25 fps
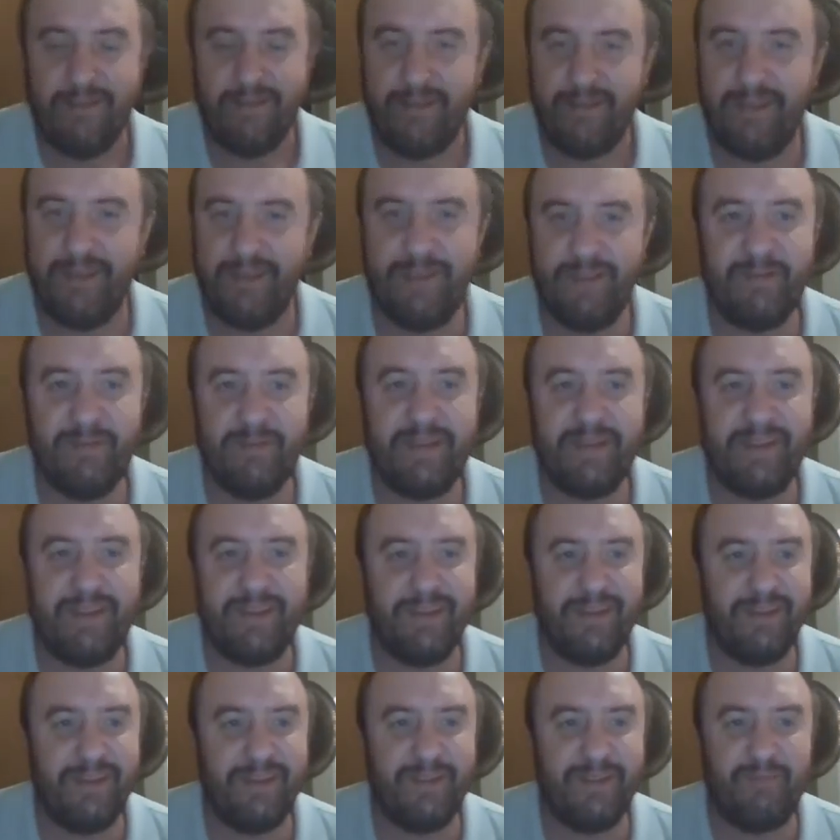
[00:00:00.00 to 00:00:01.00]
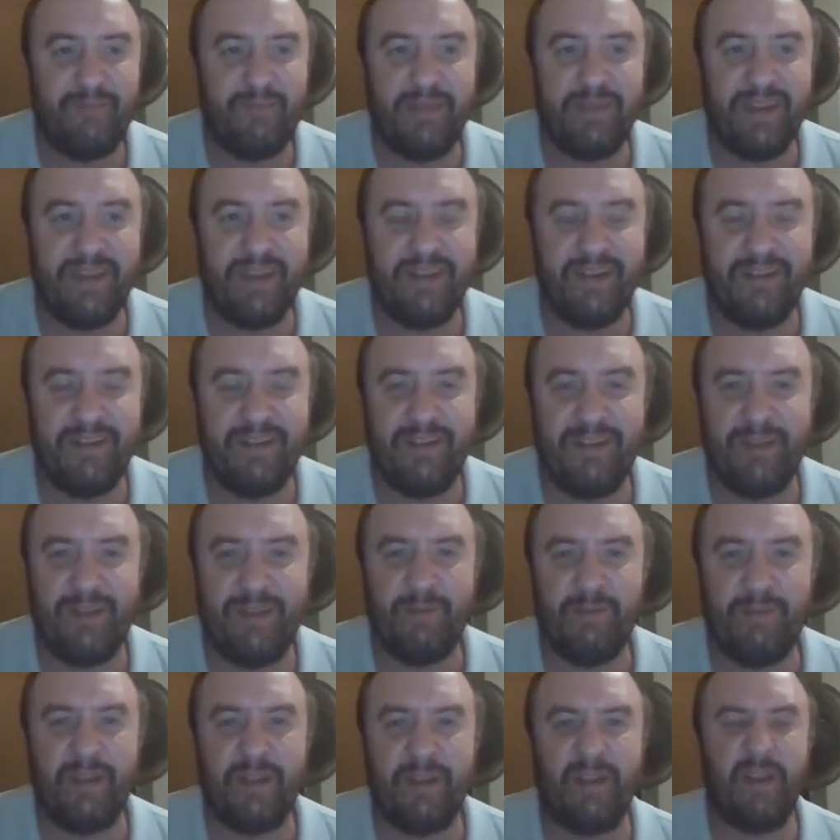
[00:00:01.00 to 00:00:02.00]
Well, let me tell you, Peter, I
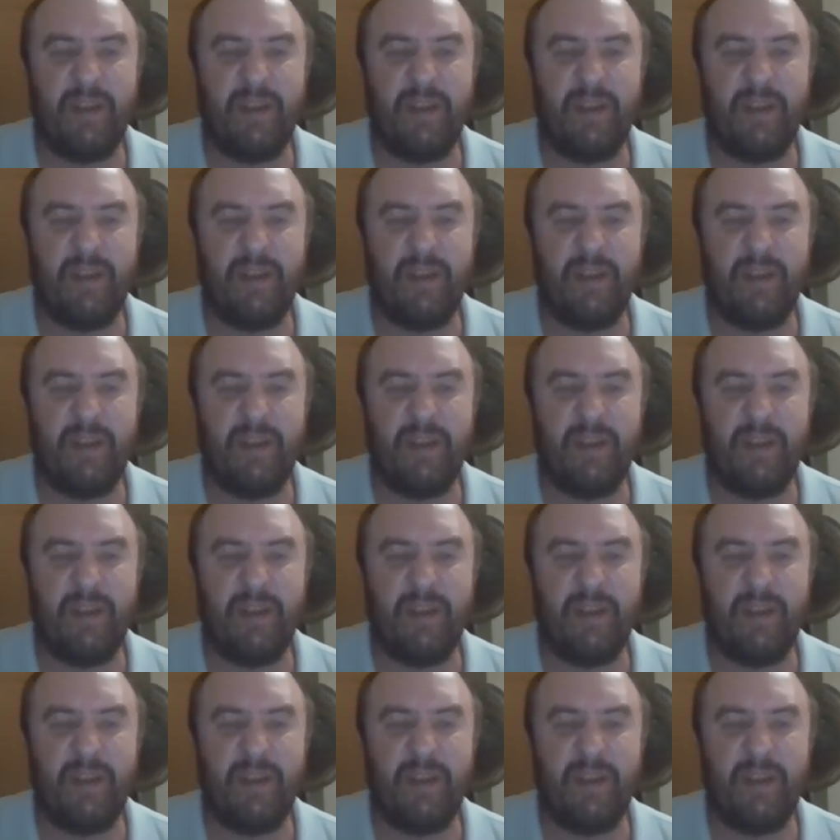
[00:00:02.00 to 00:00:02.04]
mean,